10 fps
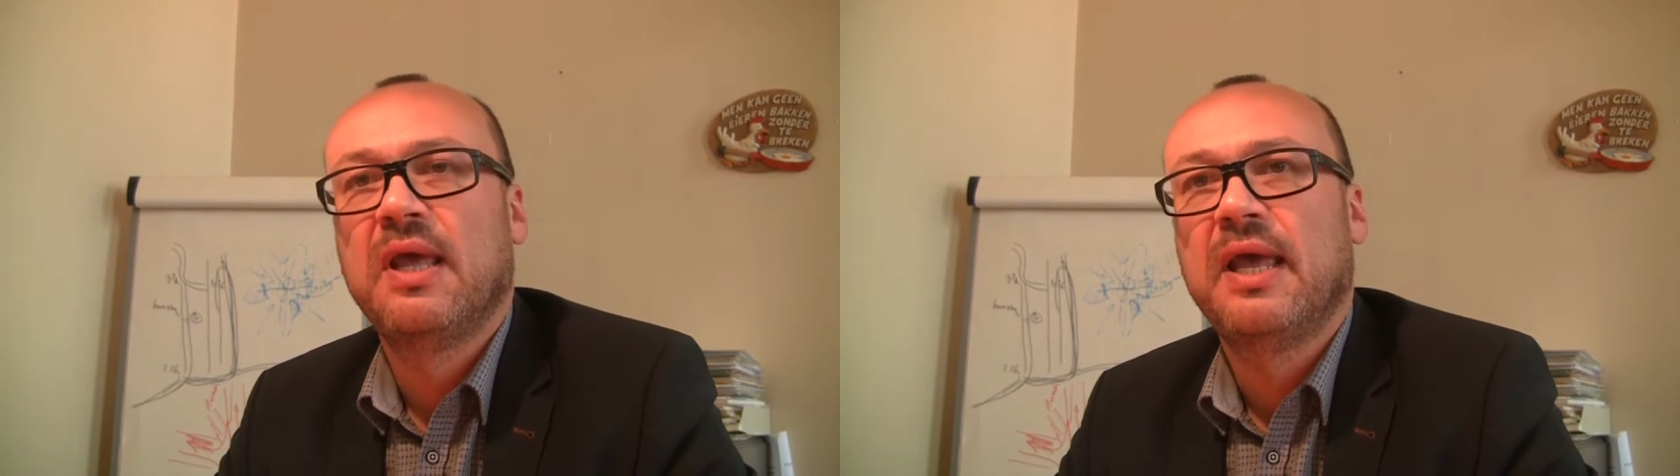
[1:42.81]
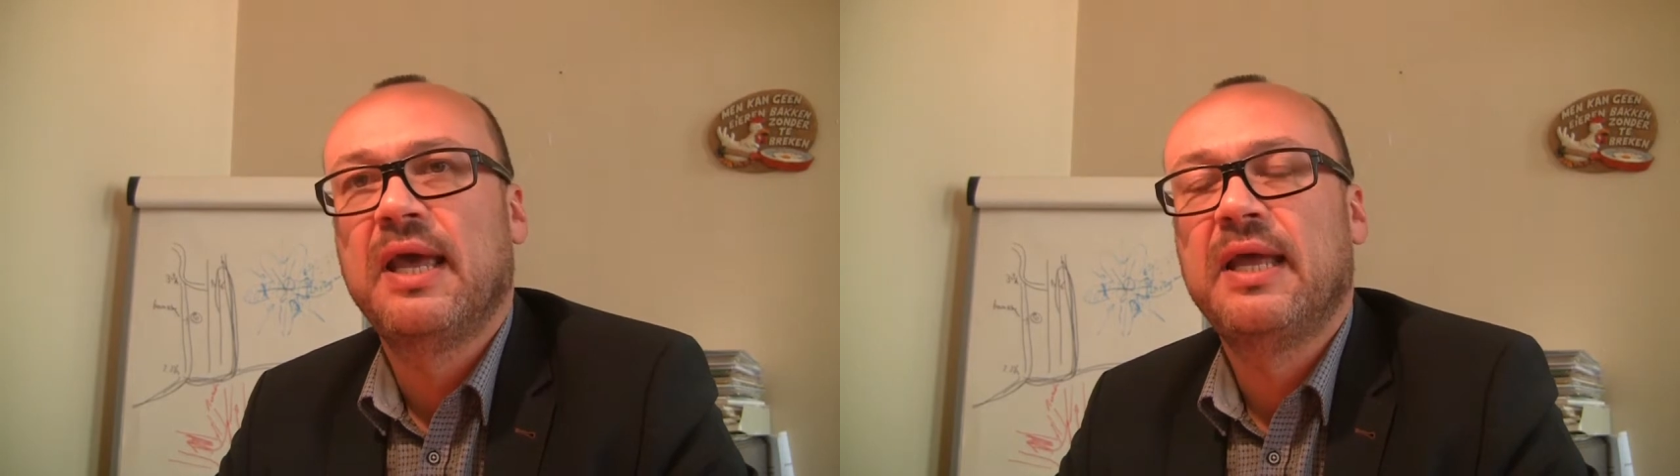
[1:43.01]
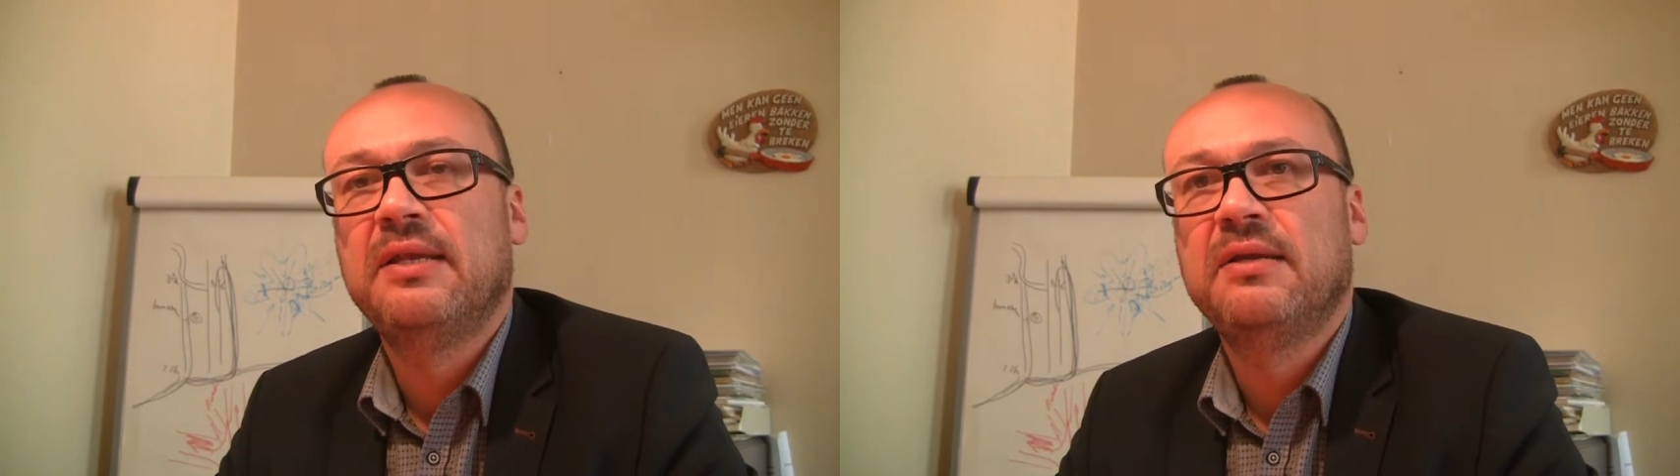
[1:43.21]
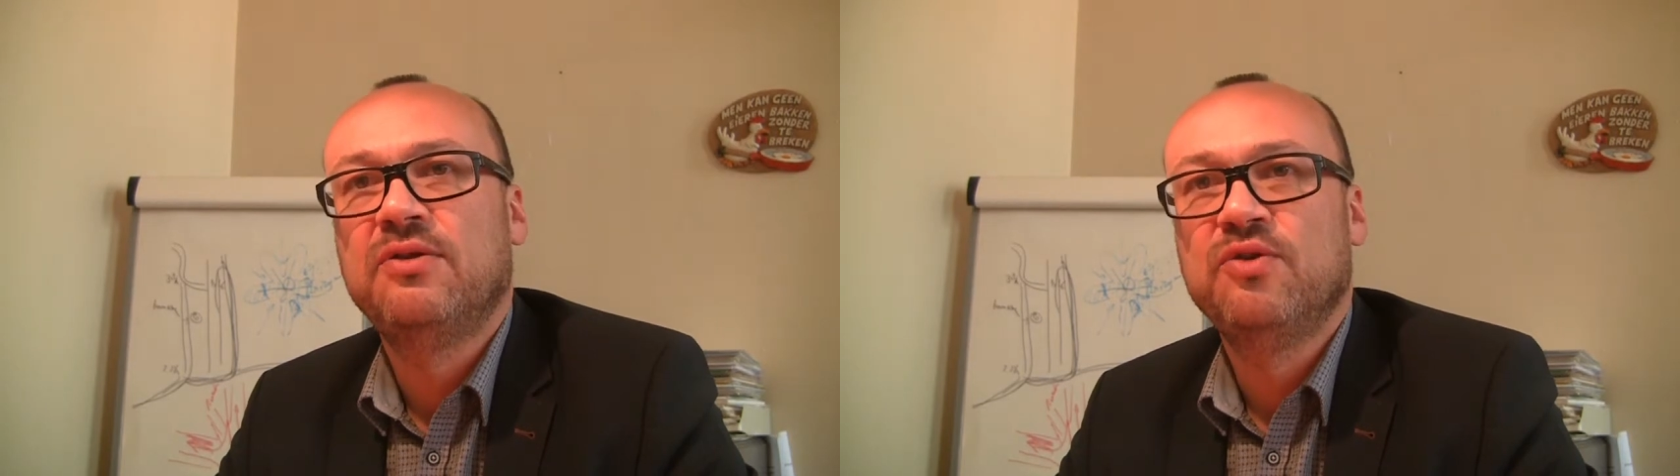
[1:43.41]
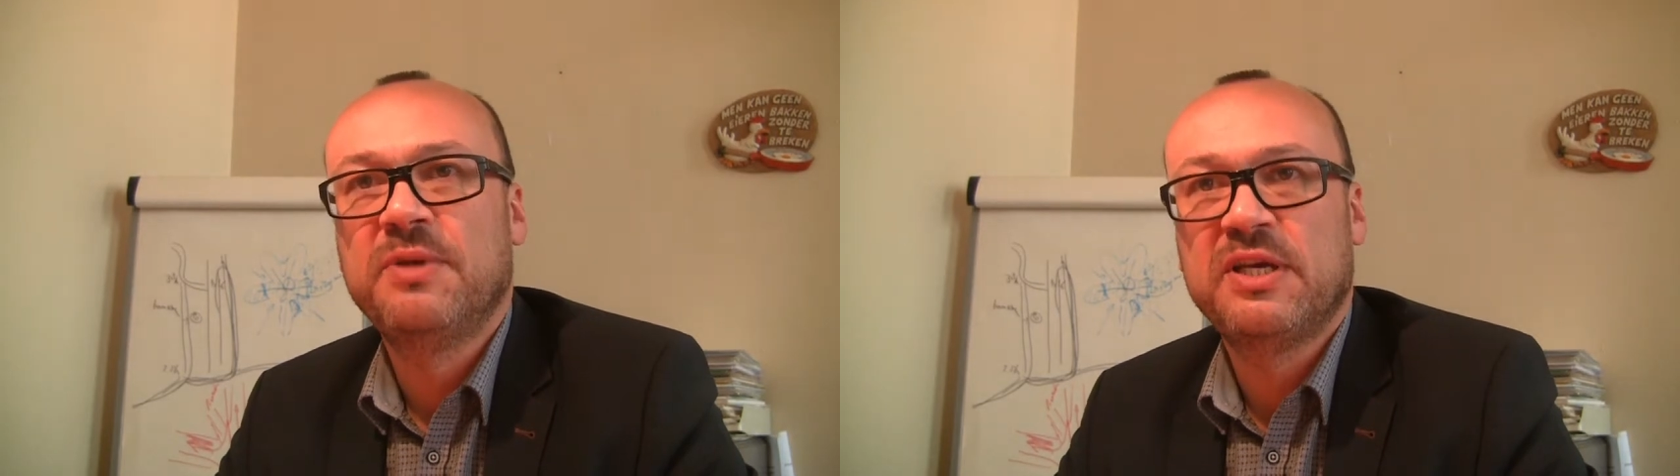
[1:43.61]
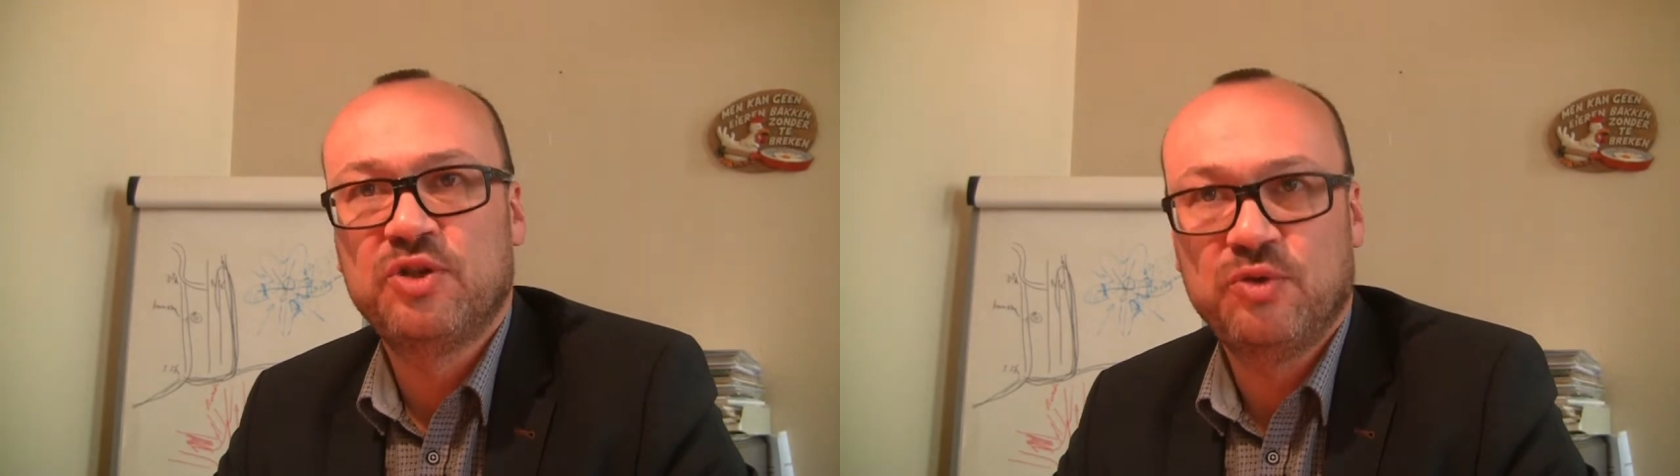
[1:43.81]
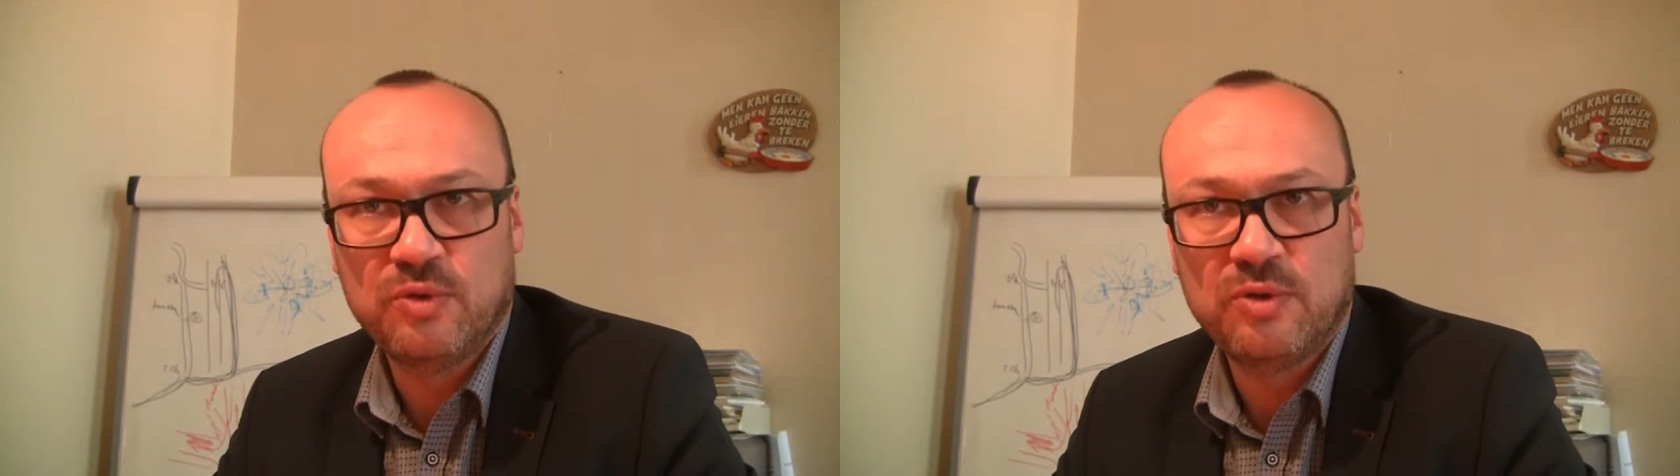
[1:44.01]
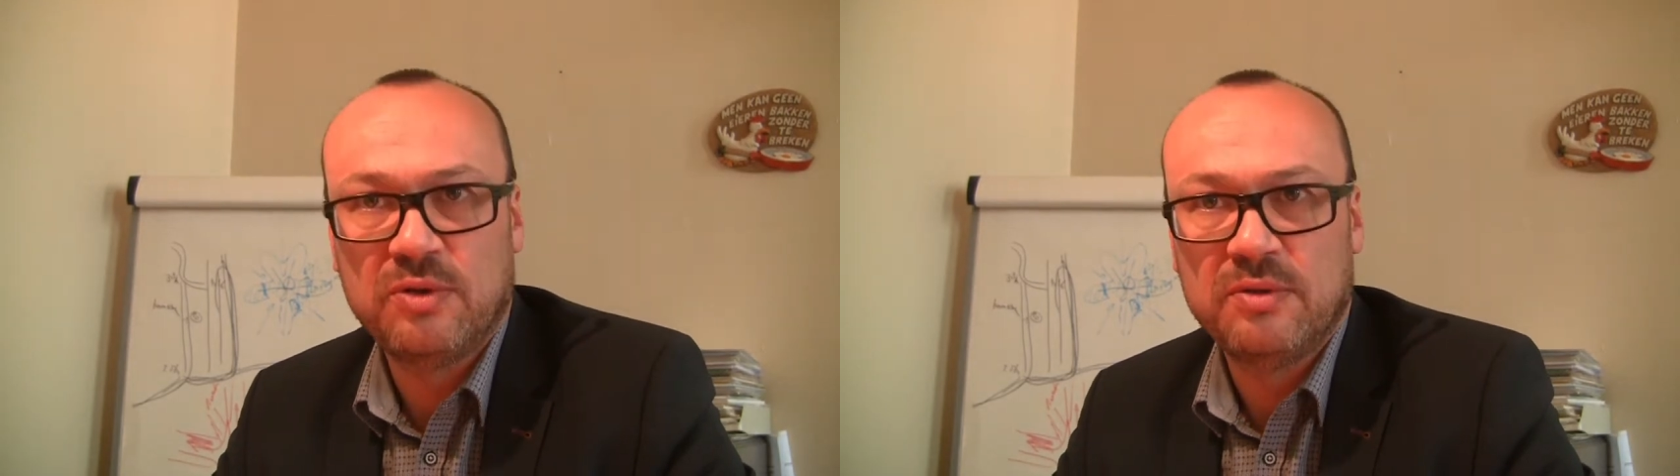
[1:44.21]
and you make
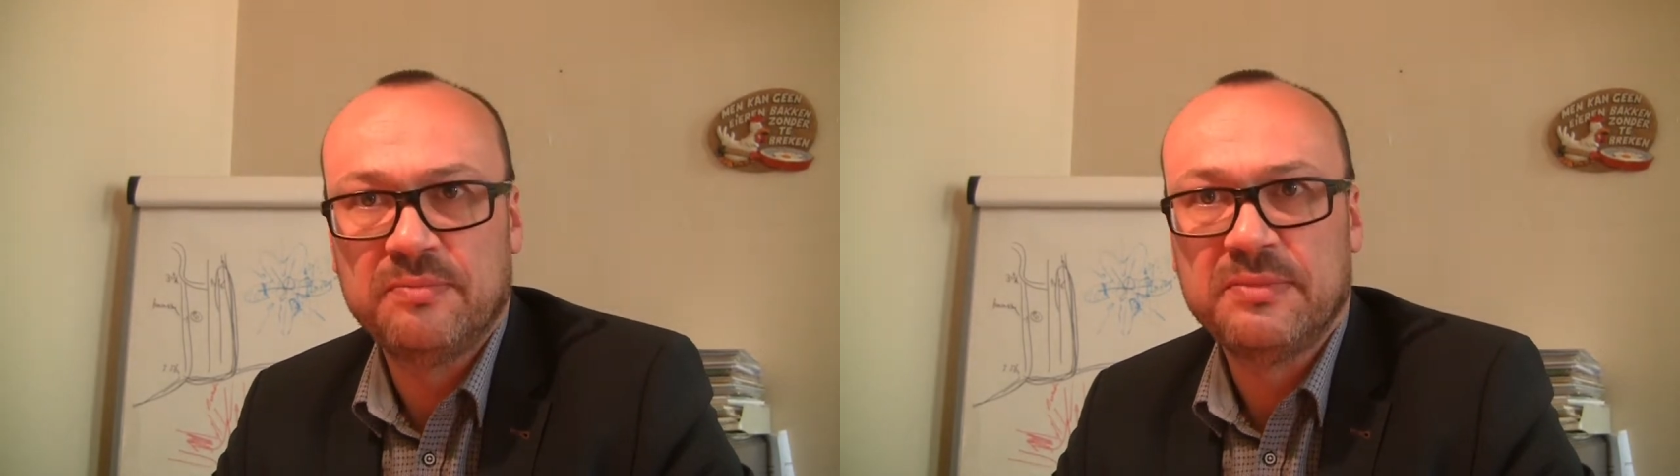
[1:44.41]
sure